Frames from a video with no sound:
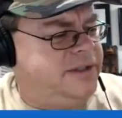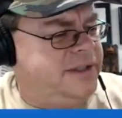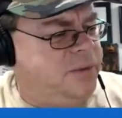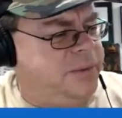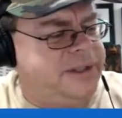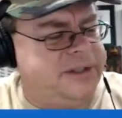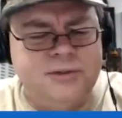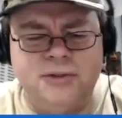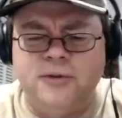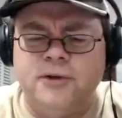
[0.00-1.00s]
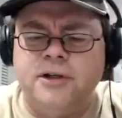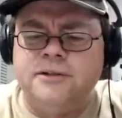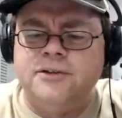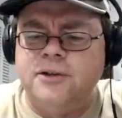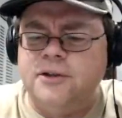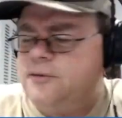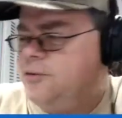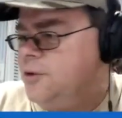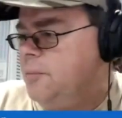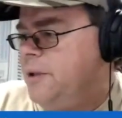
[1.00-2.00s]
what we could use for
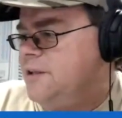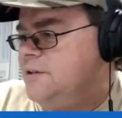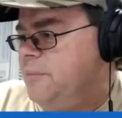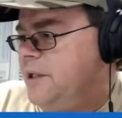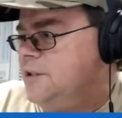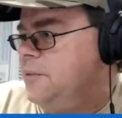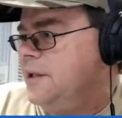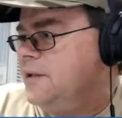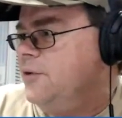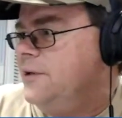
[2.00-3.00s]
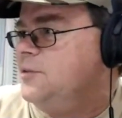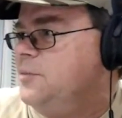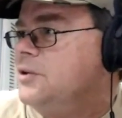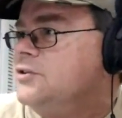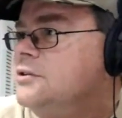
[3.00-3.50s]
the best Black Friday special.